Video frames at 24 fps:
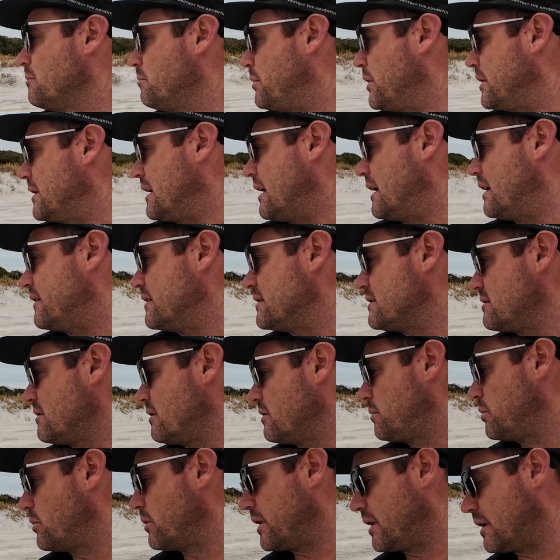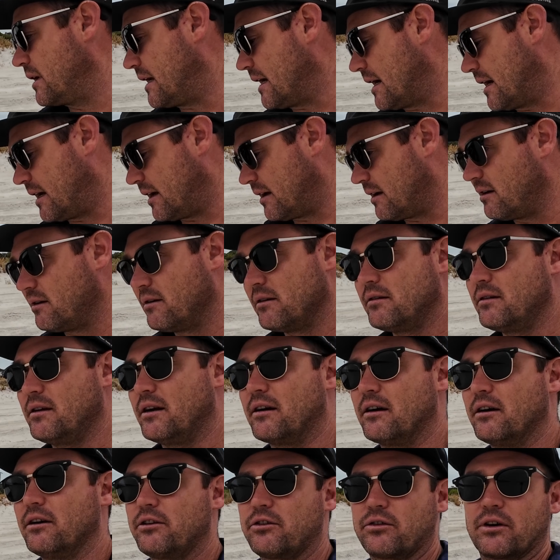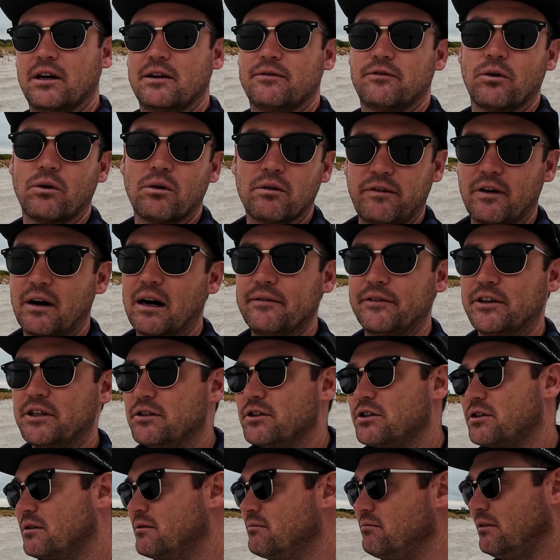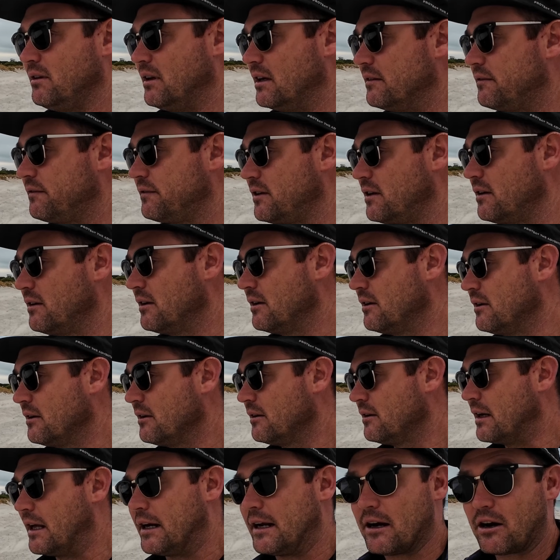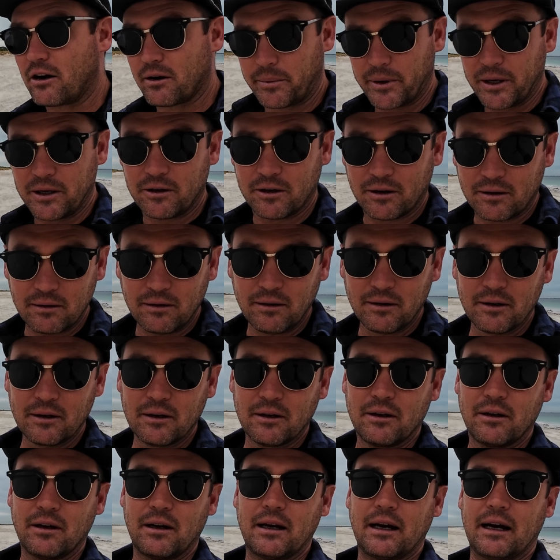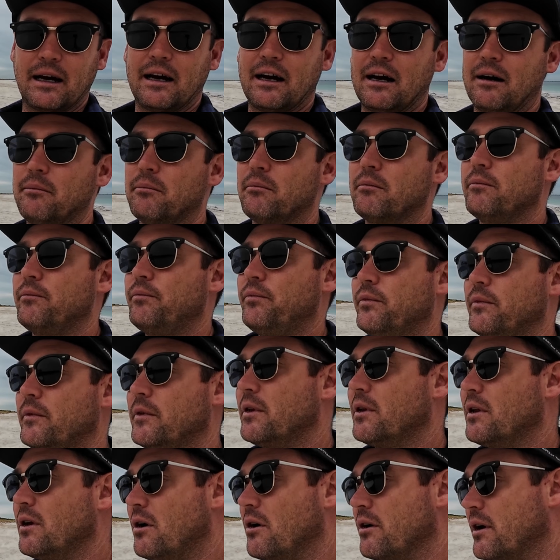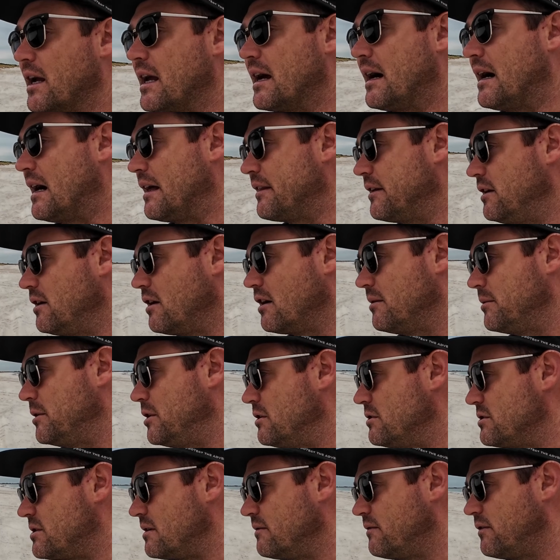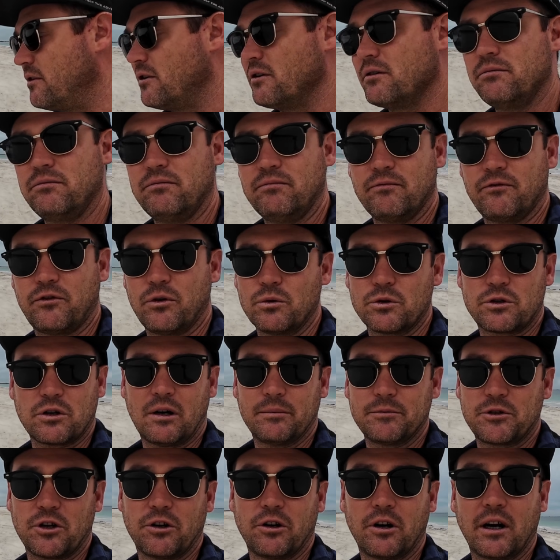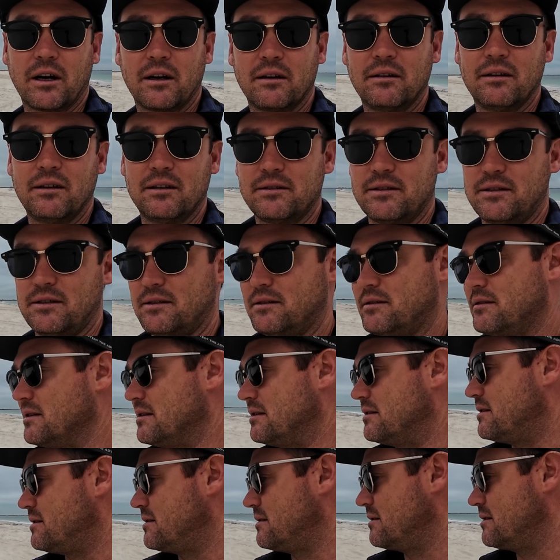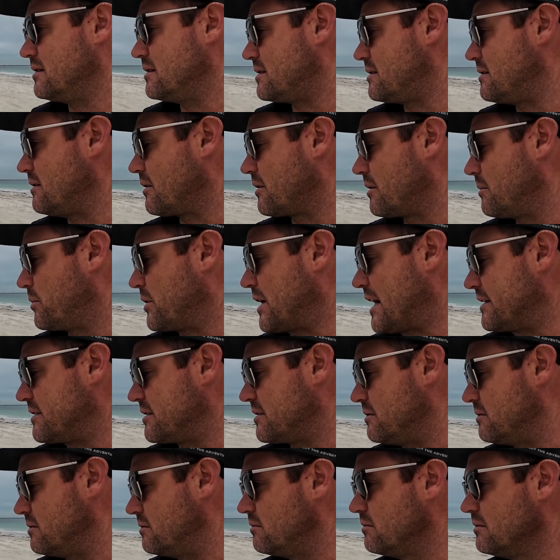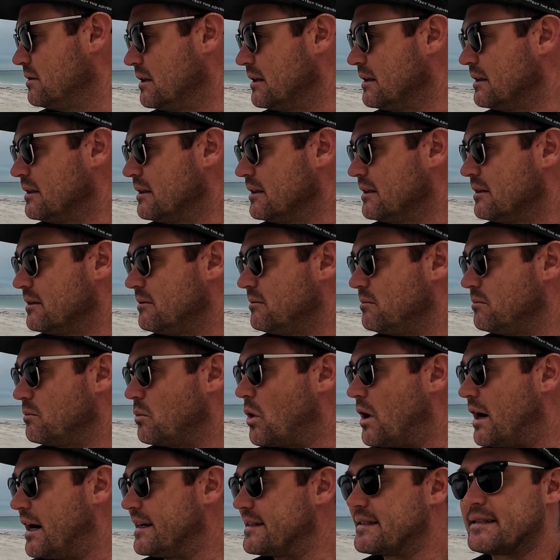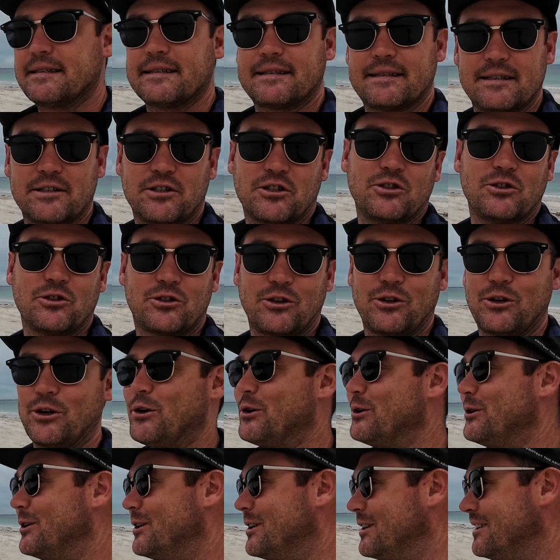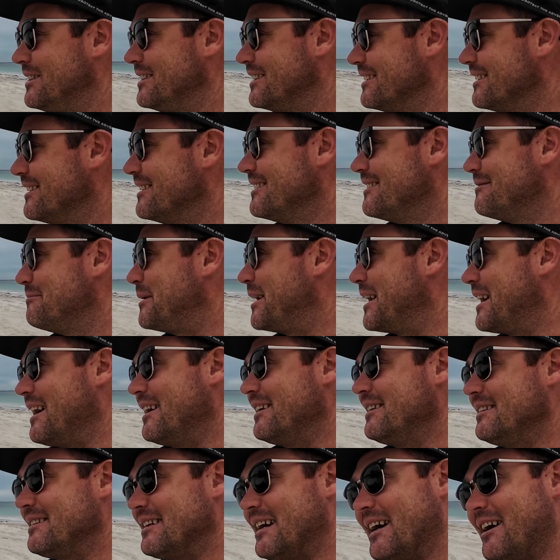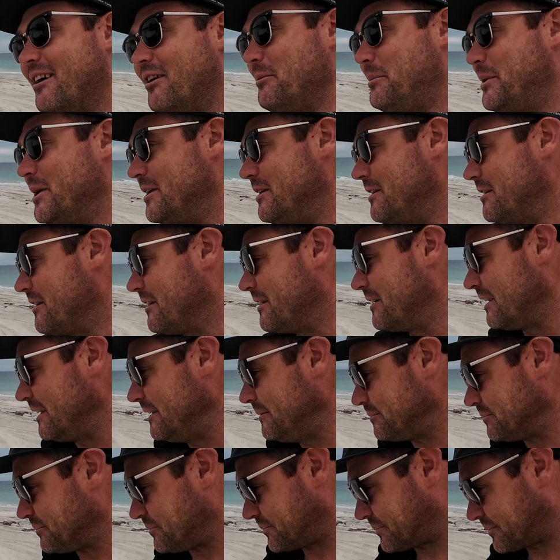But yeah, there's no point in getting a 3, 4, 5 inch lift, in our opinion, on a car that you're going to be using for full-time touring. It's just not a practical, wise decision to do. But again, our opinion only.